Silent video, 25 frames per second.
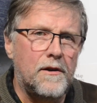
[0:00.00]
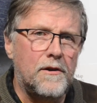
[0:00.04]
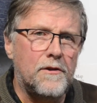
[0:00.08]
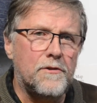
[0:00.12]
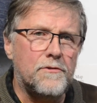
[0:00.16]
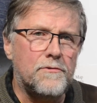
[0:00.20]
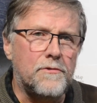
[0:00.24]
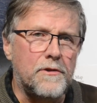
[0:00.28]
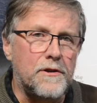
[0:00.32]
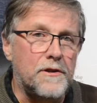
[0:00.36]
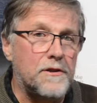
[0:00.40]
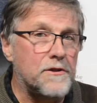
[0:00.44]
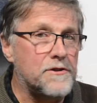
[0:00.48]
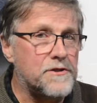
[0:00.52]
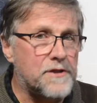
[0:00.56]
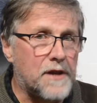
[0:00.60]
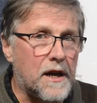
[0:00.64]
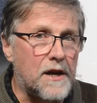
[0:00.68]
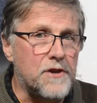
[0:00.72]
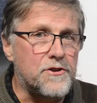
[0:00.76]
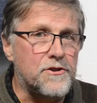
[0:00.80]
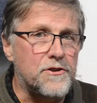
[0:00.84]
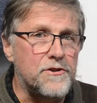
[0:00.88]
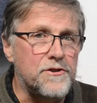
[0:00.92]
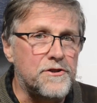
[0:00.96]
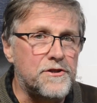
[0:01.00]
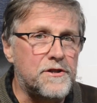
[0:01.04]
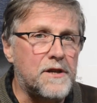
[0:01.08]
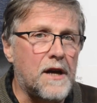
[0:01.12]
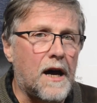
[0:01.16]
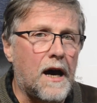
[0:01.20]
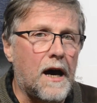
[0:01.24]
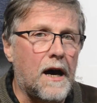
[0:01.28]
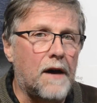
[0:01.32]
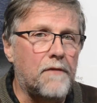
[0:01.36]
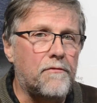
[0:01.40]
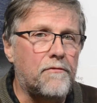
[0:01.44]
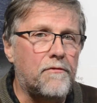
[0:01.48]
Treat the station
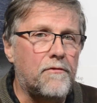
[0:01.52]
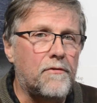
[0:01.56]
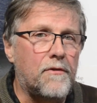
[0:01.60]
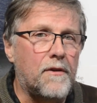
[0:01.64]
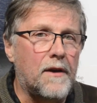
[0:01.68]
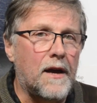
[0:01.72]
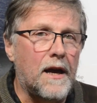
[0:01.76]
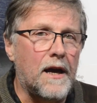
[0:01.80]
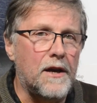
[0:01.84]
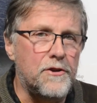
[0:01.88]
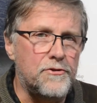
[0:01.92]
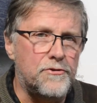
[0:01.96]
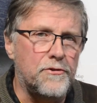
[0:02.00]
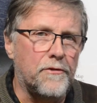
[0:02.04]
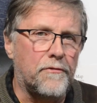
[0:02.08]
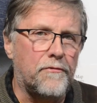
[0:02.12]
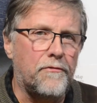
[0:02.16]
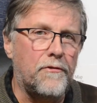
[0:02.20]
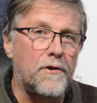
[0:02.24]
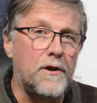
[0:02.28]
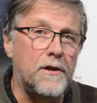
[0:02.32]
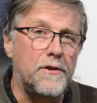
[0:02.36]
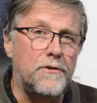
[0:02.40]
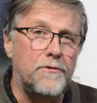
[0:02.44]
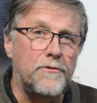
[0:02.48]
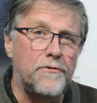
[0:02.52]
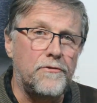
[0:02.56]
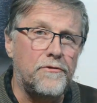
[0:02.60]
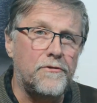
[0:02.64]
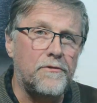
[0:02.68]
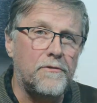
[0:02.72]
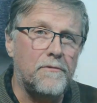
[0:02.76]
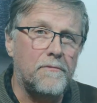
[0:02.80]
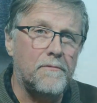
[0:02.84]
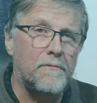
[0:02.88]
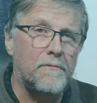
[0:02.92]
staff as your friends.